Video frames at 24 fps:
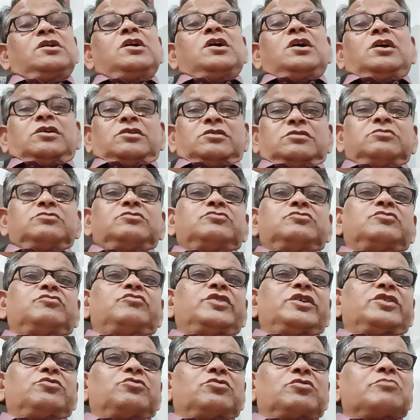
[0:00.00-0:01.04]

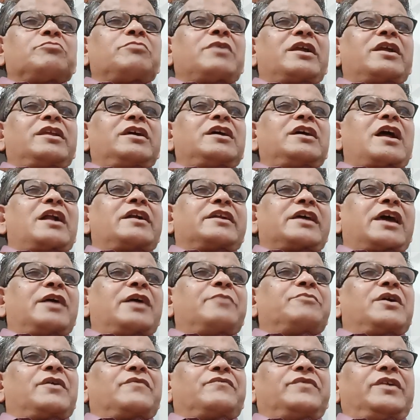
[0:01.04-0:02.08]
We took money at
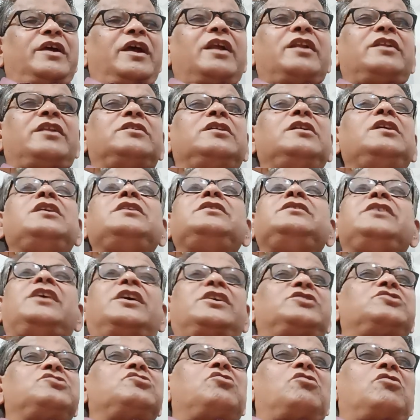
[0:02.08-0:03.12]
time of need. There
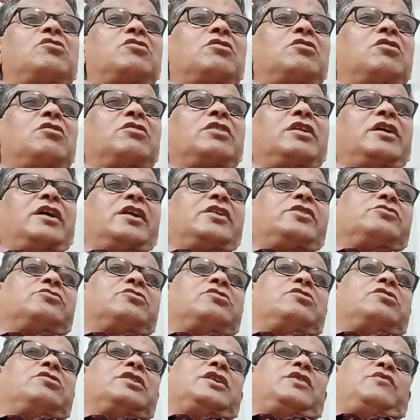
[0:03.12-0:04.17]
is no need
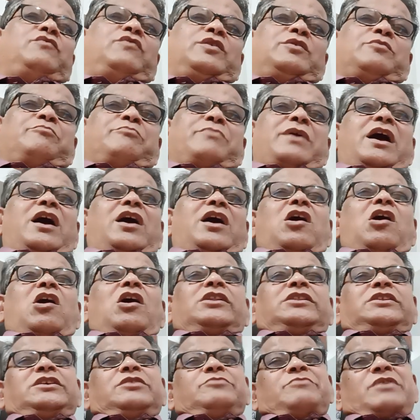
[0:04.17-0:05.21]
to give him back
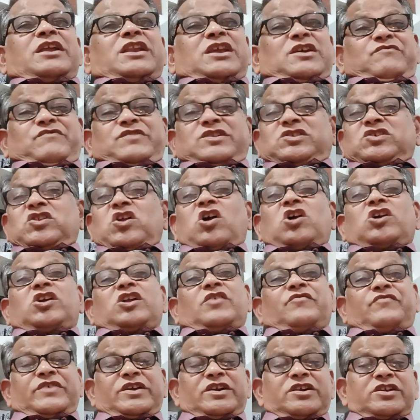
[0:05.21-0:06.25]
all the money with lot
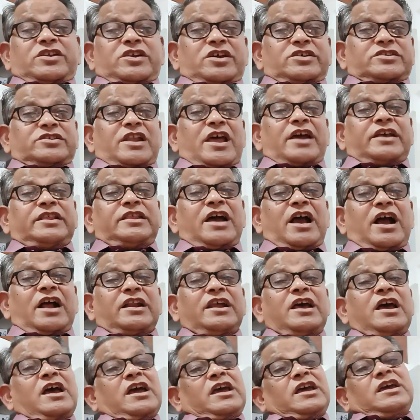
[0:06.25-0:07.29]
of interest like that.